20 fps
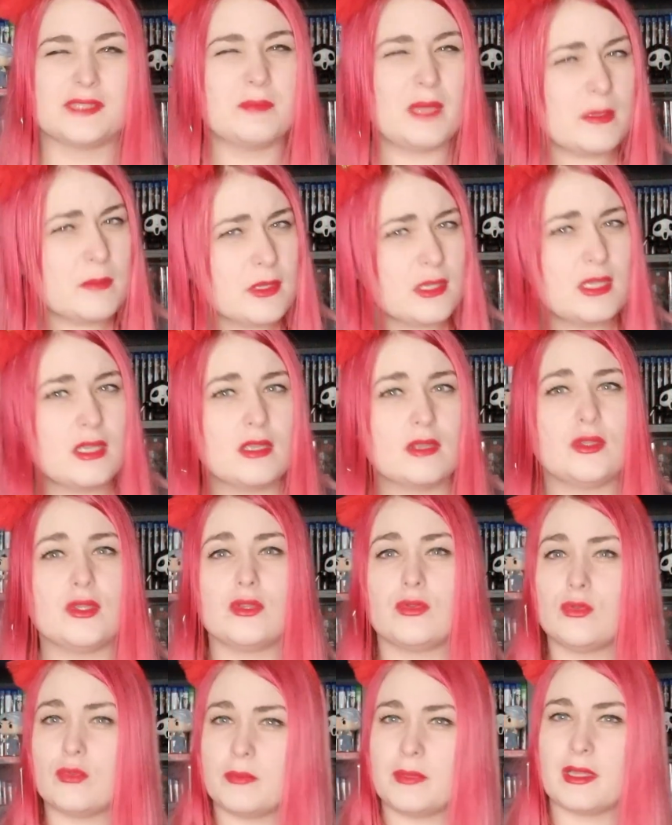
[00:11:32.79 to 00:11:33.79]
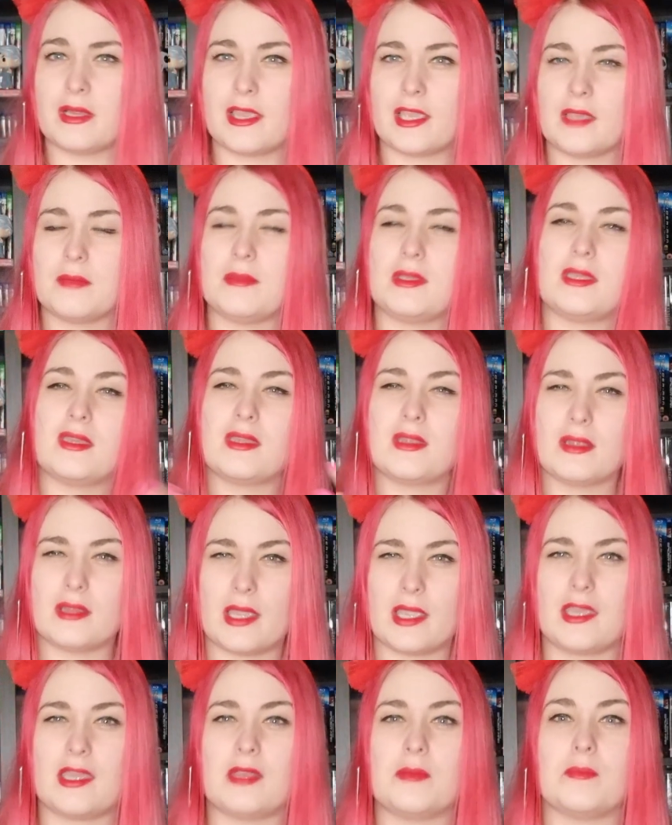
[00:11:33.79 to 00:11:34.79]
Maybe you will be like me and
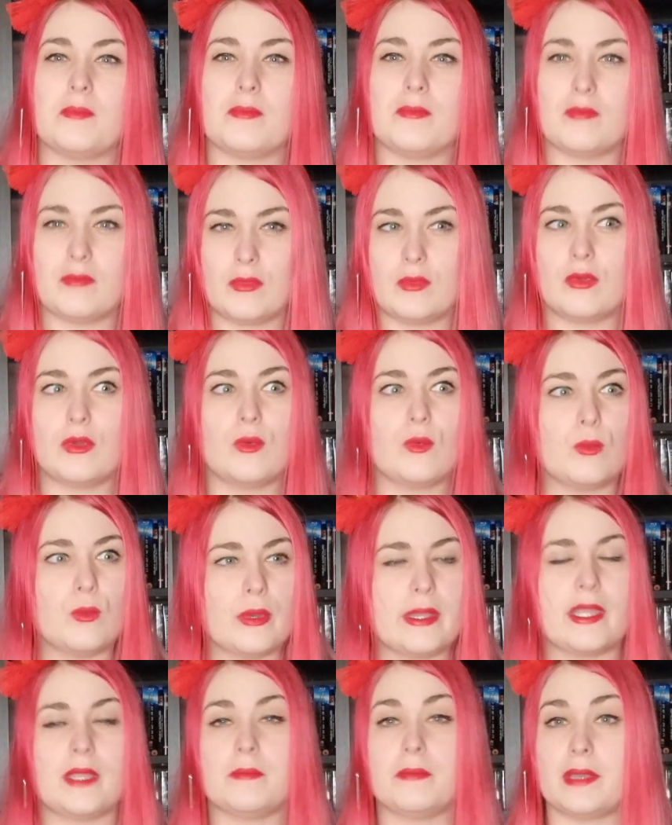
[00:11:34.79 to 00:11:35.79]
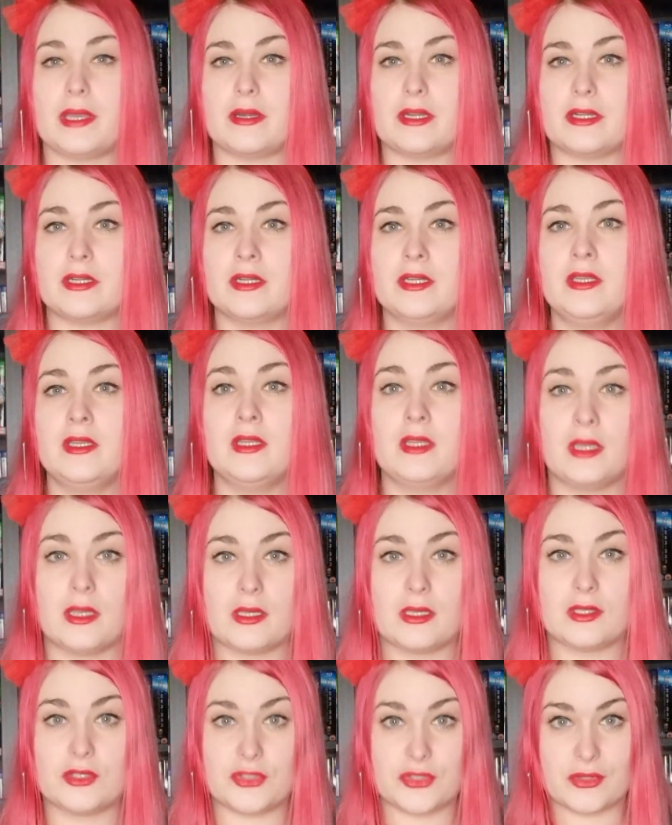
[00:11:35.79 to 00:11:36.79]
like it way better
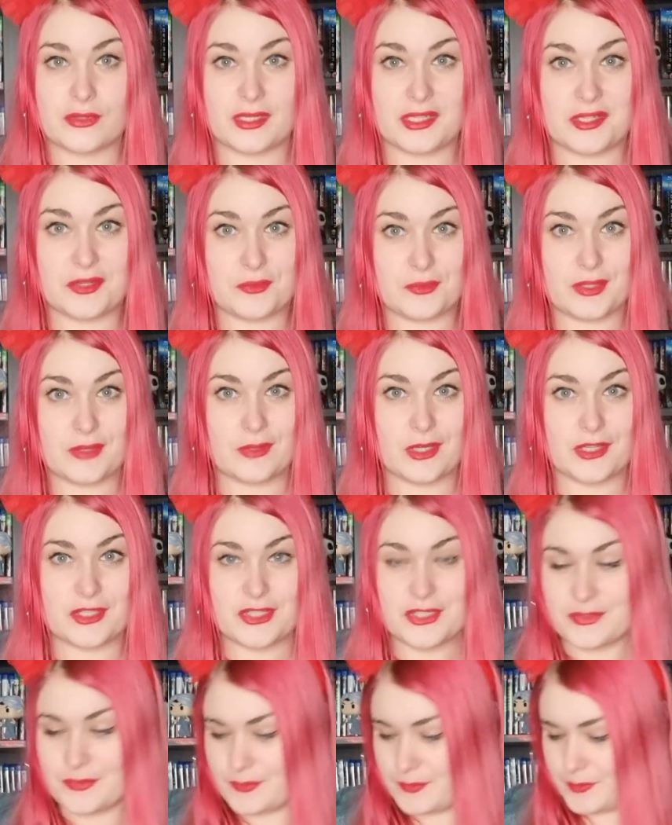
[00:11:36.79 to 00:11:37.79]
during a rewatch.